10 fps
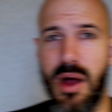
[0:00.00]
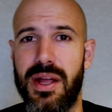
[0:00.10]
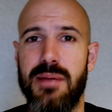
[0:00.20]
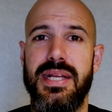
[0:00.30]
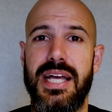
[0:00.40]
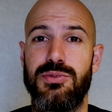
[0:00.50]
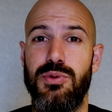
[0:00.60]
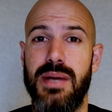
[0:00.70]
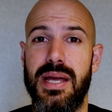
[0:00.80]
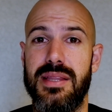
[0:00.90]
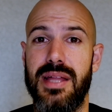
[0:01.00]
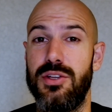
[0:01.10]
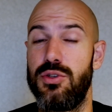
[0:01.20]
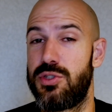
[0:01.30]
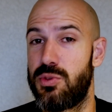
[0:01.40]
my recommendation would be
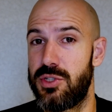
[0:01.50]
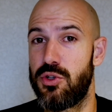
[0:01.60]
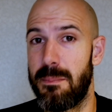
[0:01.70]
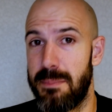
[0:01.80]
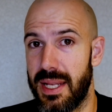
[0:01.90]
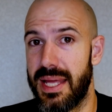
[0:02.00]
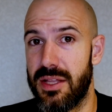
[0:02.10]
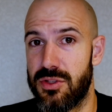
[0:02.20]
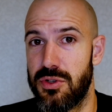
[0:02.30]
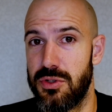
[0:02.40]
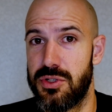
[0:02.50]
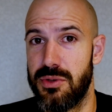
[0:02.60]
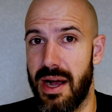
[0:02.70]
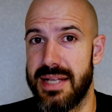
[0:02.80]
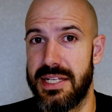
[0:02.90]
that you switch your billing through
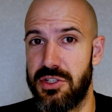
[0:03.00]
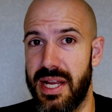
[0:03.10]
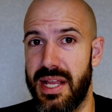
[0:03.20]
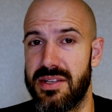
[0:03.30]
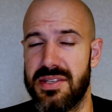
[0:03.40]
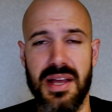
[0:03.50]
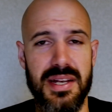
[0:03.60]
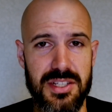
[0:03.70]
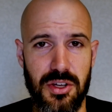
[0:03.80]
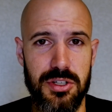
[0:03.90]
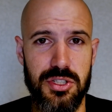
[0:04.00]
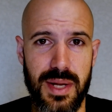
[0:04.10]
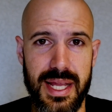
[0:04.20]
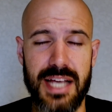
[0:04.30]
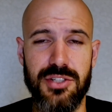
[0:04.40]
to itGenius. doesn't cost you any